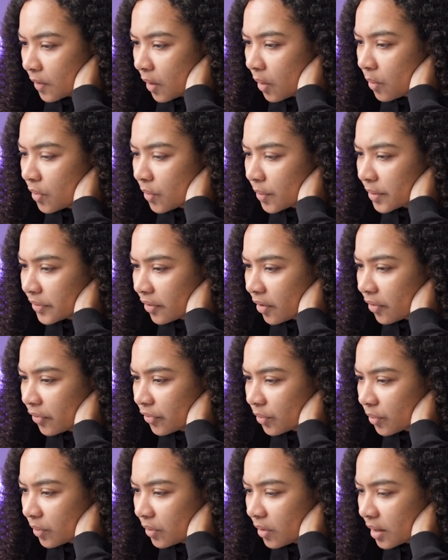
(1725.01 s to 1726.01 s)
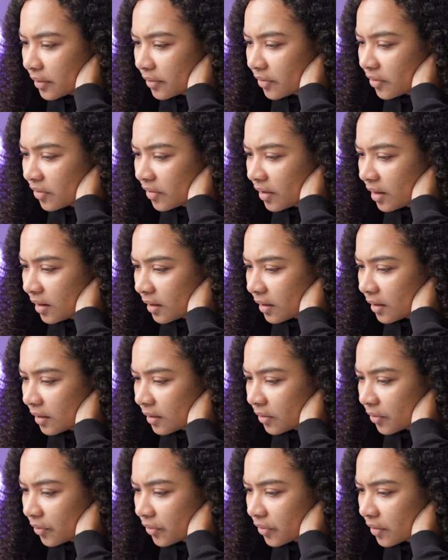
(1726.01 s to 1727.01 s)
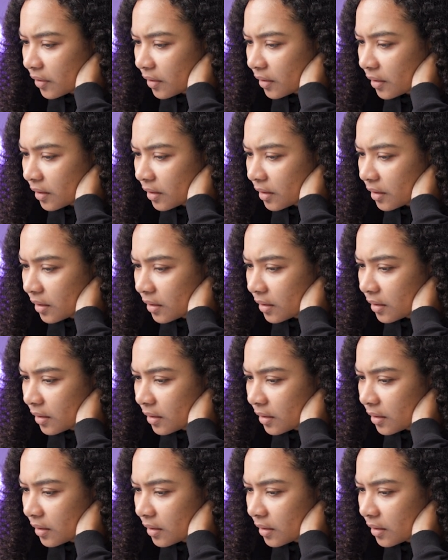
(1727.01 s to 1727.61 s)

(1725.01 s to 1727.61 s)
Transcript: Oh no, it's also not setting it, looks like.